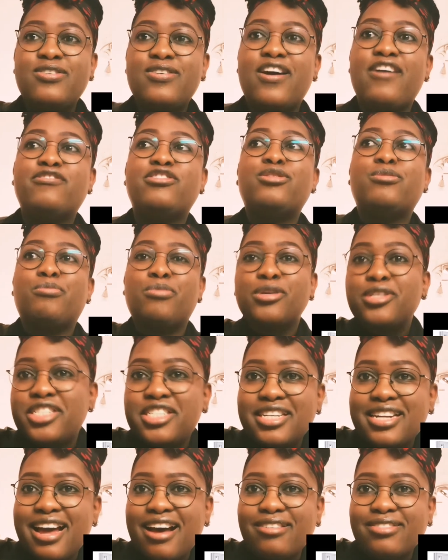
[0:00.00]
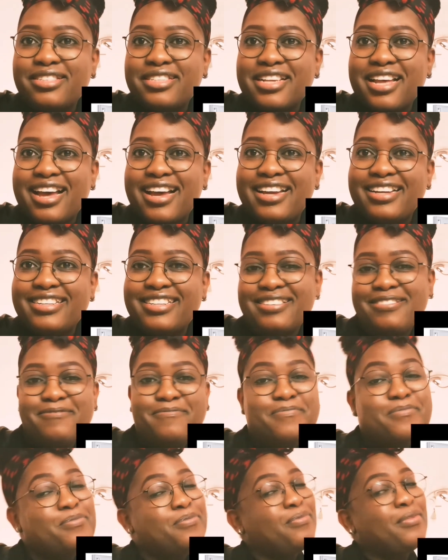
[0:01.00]
You have to push it outside.
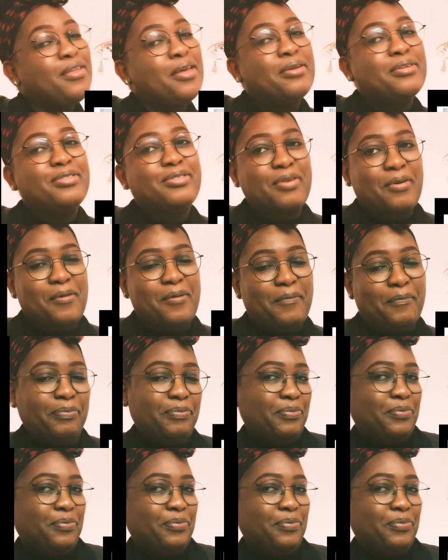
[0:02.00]
So